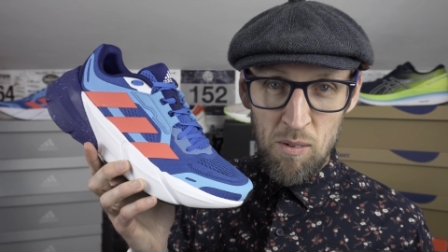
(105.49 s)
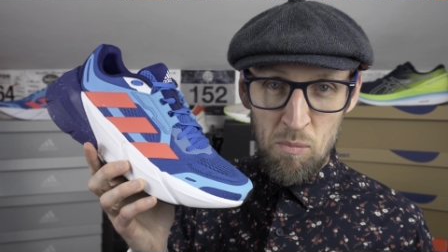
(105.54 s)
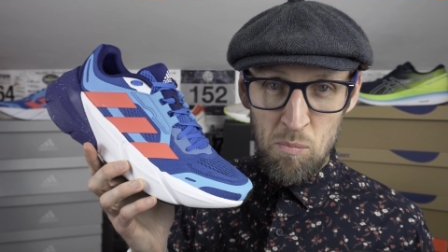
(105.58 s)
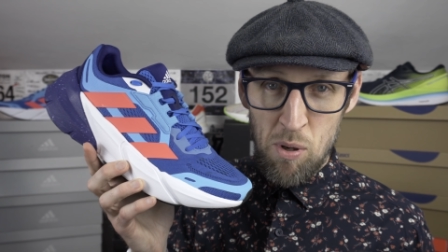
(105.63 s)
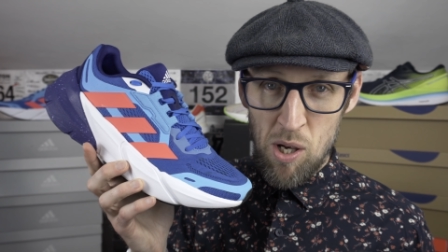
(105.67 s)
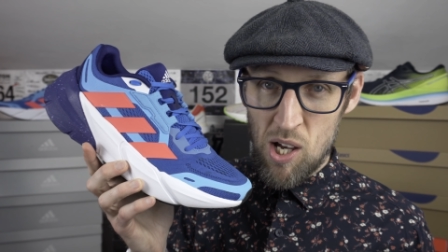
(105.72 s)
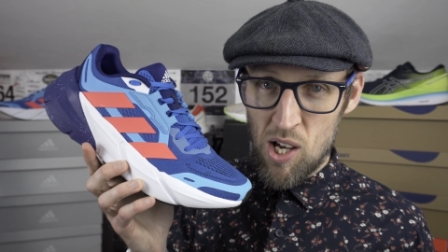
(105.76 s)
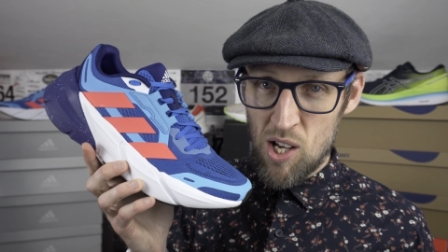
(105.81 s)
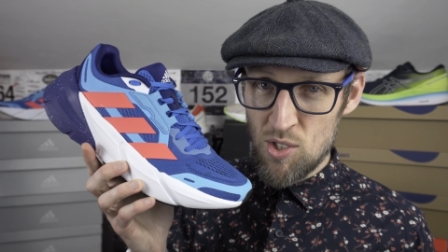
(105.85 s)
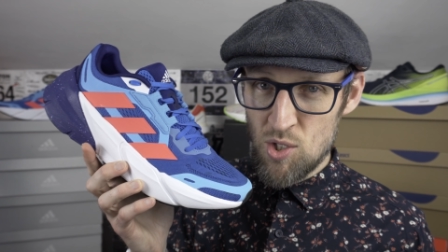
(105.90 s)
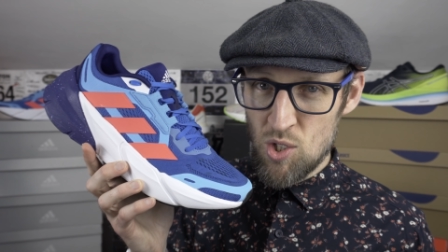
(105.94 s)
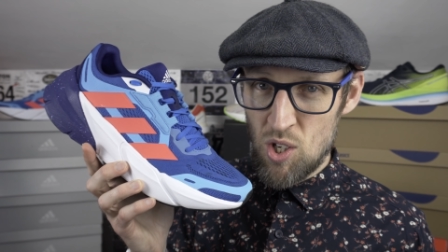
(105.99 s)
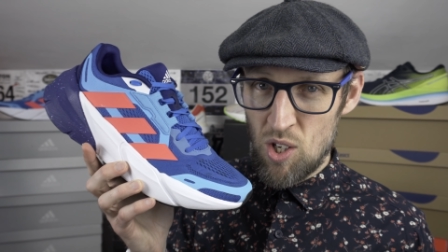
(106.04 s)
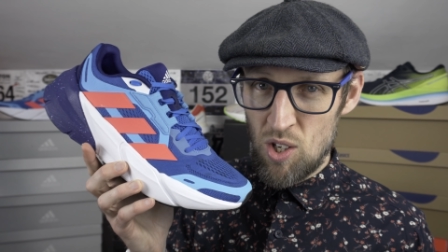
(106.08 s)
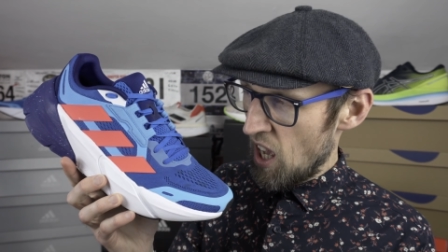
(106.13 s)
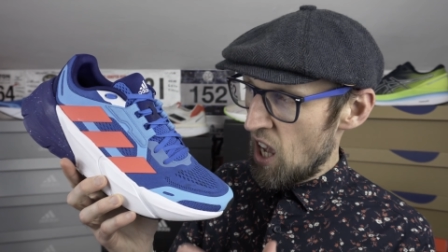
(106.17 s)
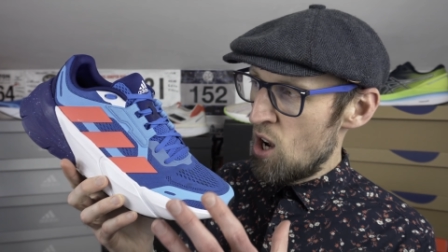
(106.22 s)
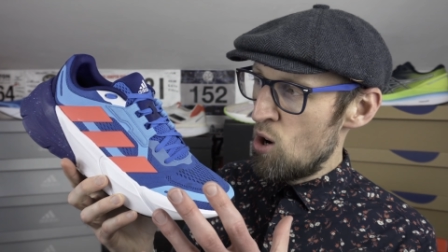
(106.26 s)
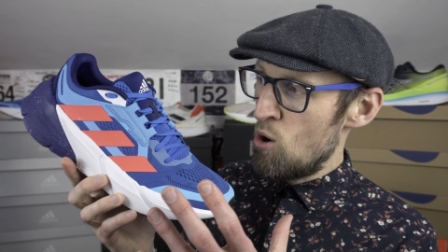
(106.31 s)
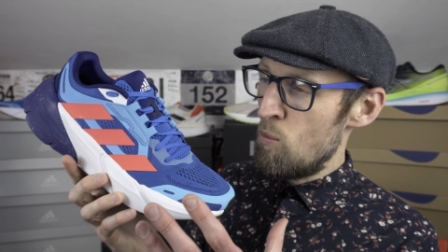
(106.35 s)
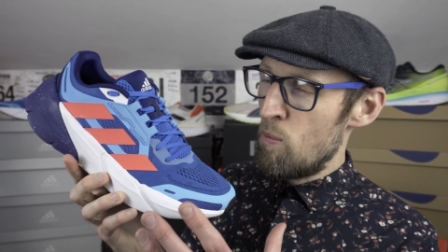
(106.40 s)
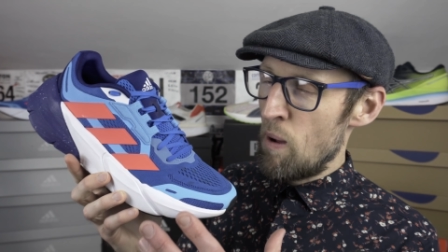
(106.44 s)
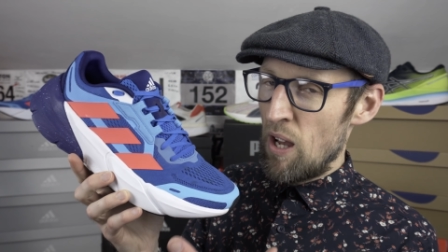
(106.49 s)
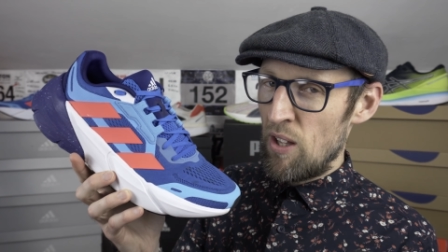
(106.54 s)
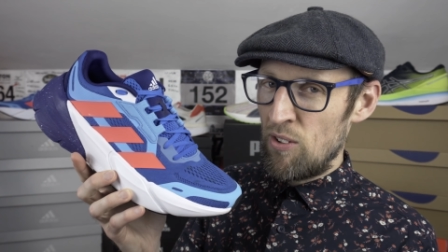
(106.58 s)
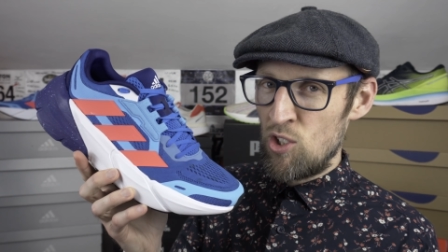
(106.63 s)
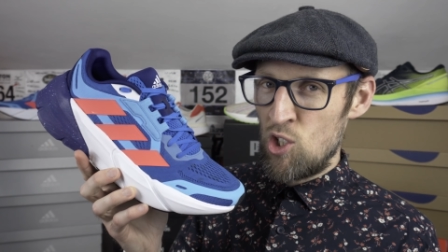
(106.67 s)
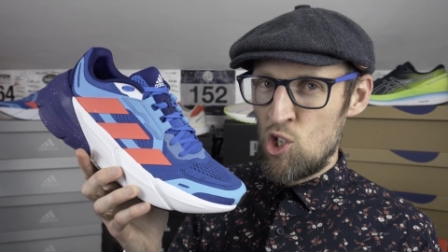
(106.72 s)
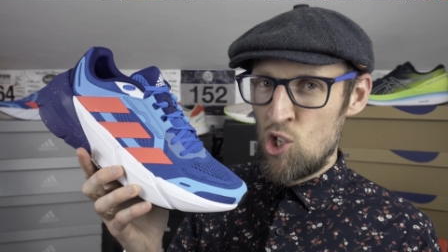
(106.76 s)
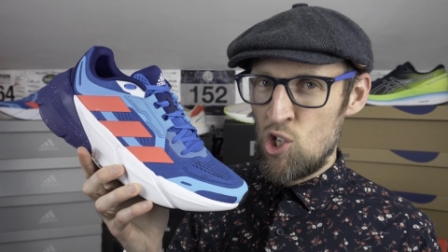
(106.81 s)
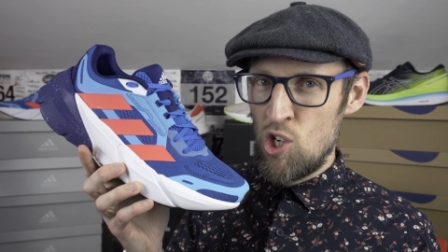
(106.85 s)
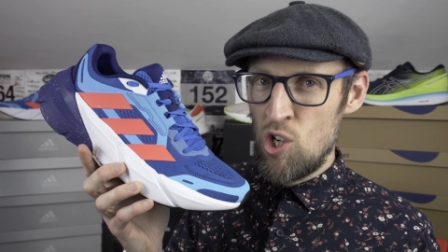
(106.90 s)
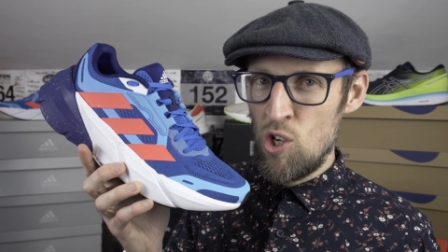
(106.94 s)
but how about
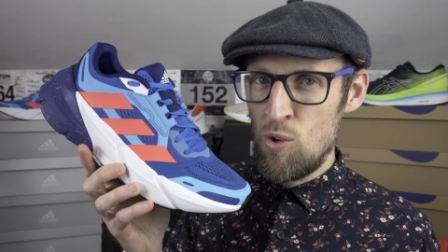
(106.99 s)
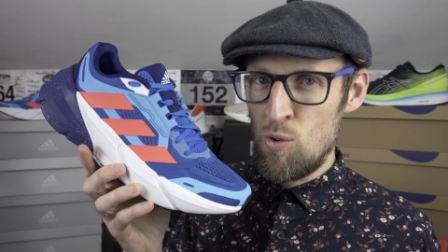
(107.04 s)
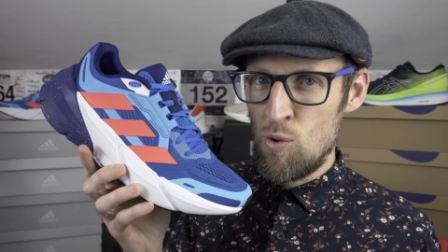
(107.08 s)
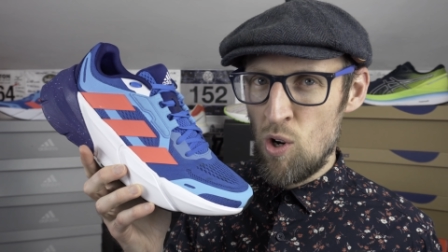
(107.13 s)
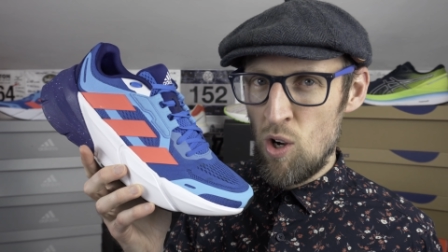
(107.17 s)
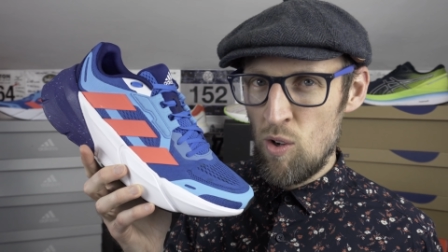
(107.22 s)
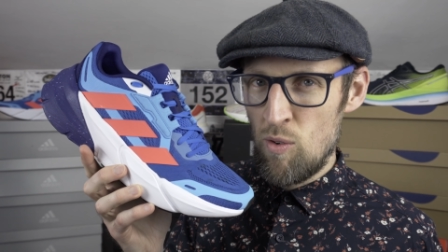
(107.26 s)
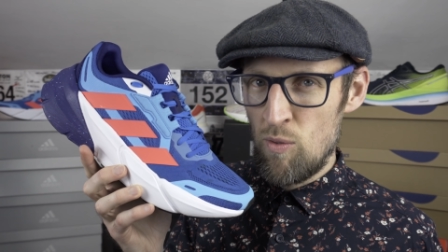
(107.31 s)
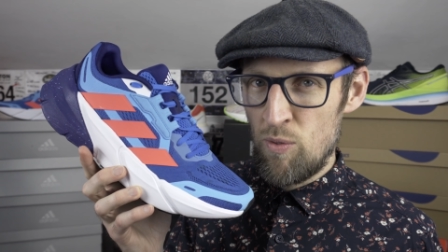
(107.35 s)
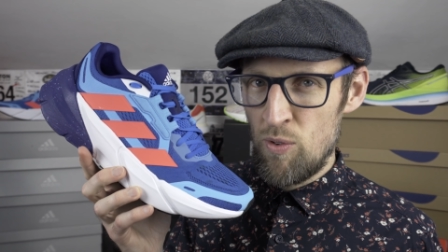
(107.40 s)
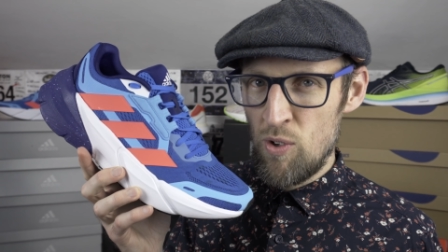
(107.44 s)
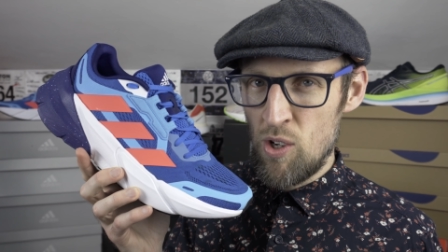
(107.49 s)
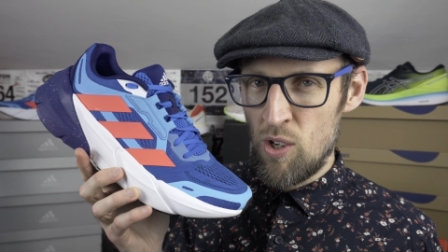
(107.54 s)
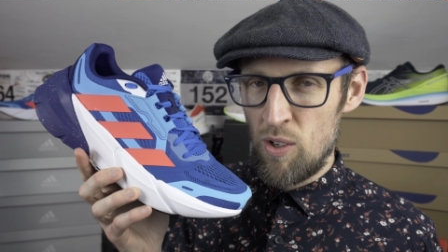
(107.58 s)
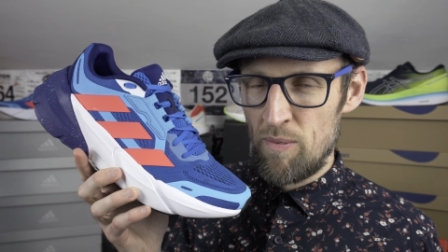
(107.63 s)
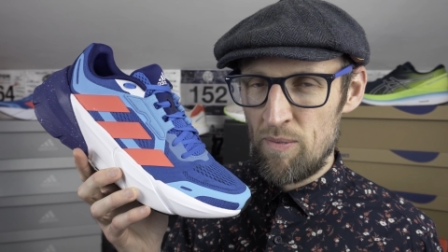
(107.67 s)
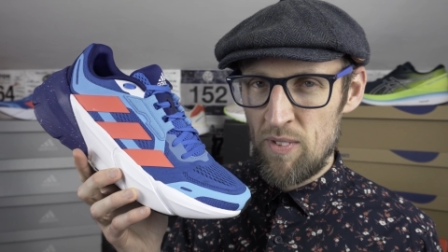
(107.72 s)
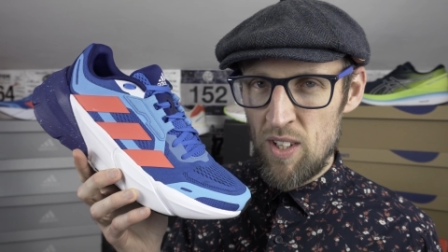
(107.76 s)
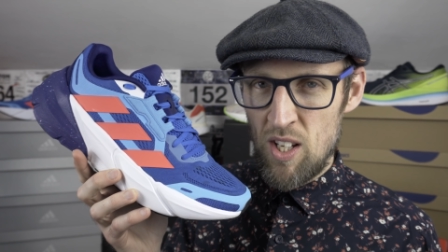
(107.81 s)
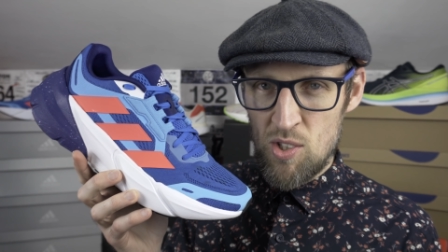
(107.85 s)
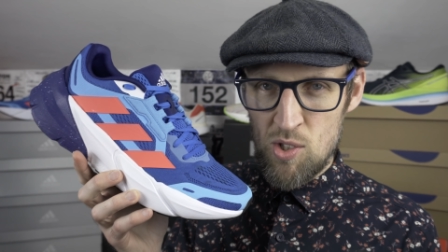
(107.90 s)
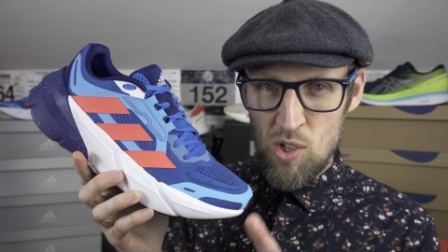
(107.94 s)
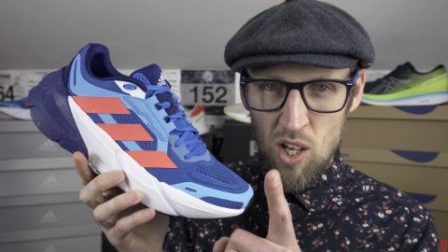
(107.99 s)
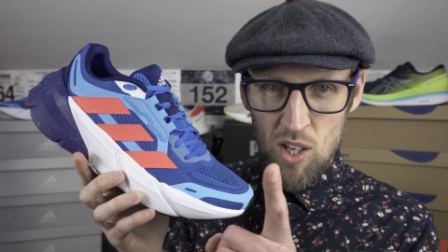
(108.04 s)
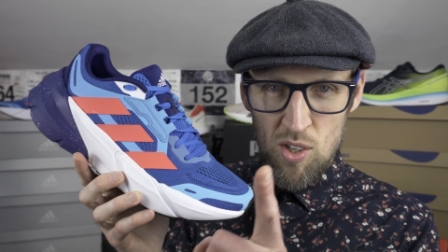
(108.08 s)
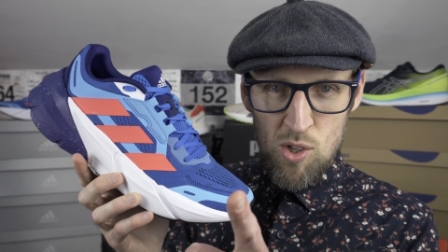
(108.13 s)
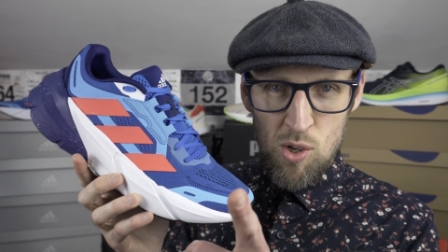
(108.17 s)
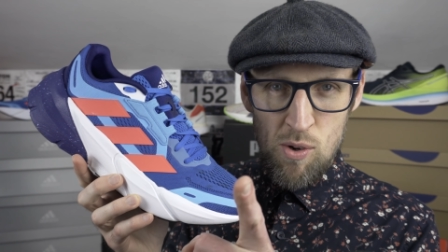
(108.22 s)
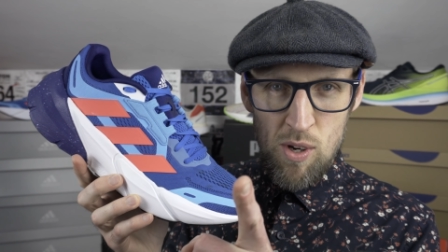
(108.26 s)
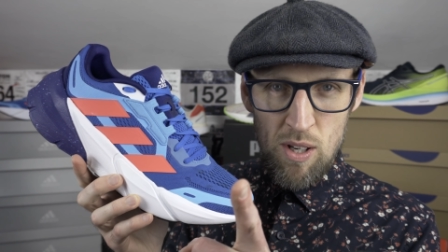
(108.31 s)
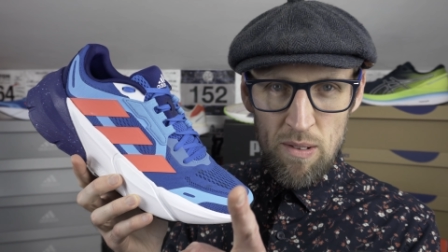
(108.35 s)
the shoe on foot? Let's get to